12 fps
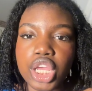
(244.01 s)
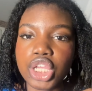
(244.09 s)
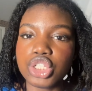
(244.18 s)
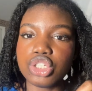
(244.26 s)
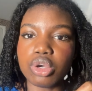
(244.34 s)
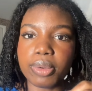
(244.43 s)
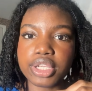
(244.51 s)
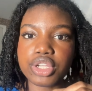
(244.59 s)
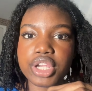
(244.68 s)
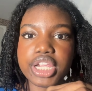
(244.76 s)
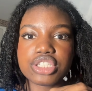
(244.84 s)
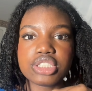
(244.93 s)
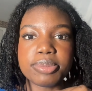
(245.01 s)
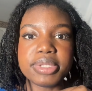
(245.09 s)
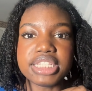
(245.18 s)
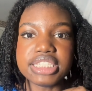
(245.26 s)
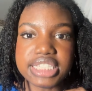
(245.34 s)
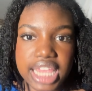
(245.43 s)
You don't want your hair to be
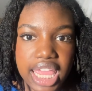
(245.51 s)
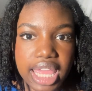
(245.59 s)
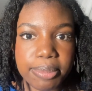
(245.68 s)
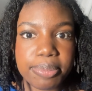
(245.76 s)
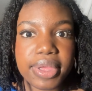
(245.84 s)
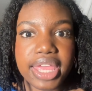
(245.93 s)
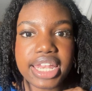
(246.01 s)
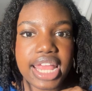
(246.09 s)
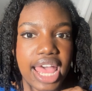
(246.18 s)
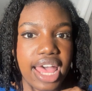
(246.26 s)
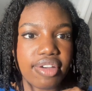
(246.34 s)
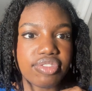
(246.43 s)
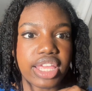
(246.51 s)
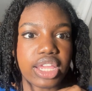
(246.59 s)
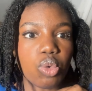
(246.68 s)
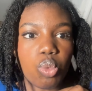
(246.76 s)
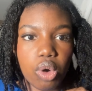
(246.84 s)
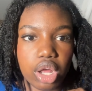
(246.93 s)
damp and have like
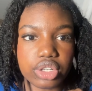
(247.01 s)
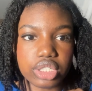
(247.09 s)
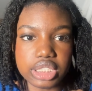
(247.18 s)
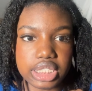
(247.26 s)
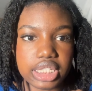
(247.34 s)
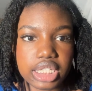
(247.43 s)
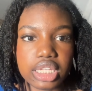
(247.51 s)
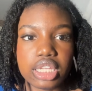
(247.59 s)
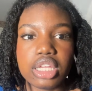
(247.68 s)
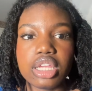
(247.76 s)
water leaking,